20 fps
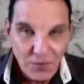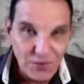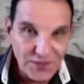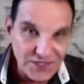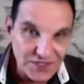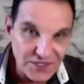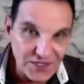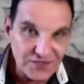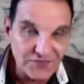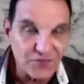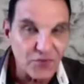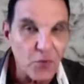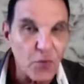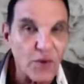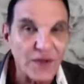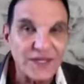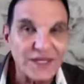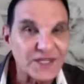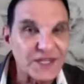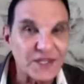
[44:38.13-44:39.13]
What he does for
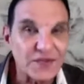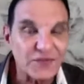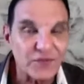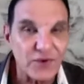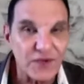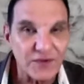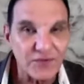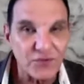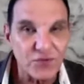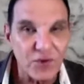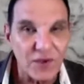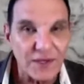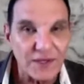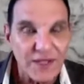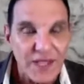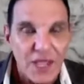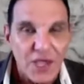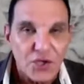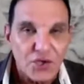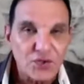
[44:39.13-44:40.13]
one, he does for everyone.
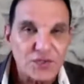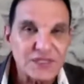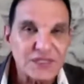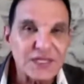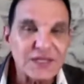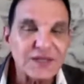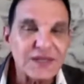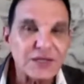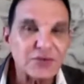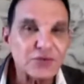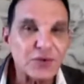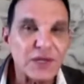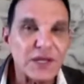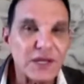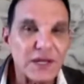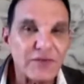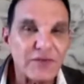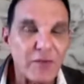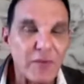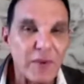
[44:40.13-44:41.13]
You see, that's what
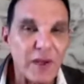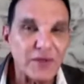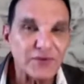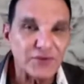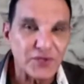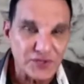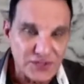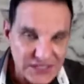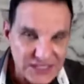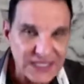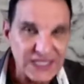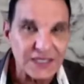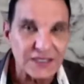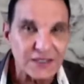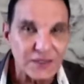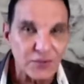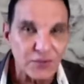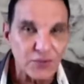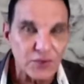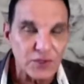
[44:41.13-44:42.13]
I love about this
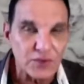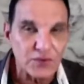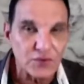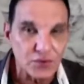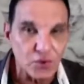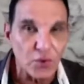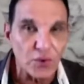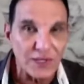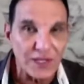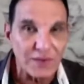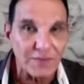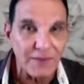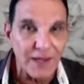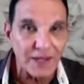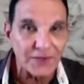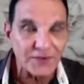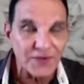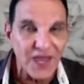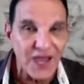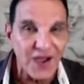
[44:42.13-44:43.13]
kingdom we're talking
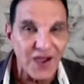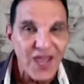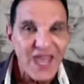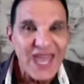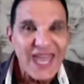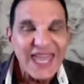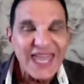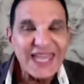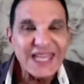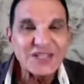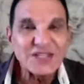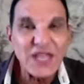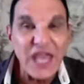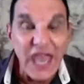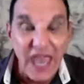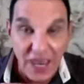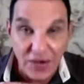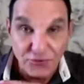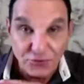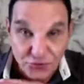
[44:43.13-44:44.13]
about now. It's
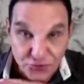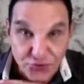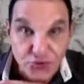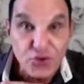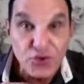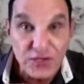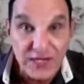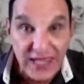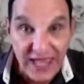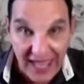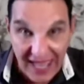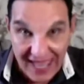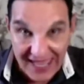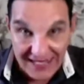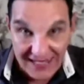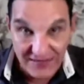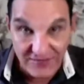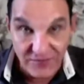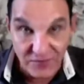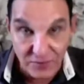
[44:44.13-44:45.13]
truly
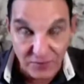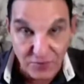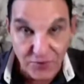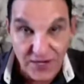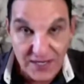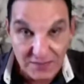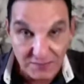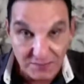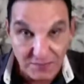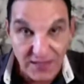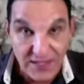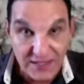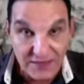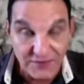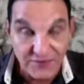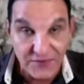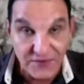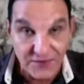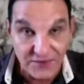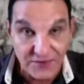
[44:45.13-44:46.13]
a level play,
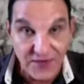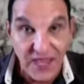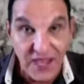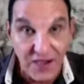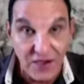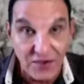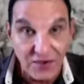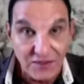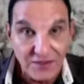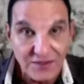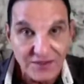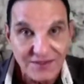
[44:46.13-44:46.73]
playing field now.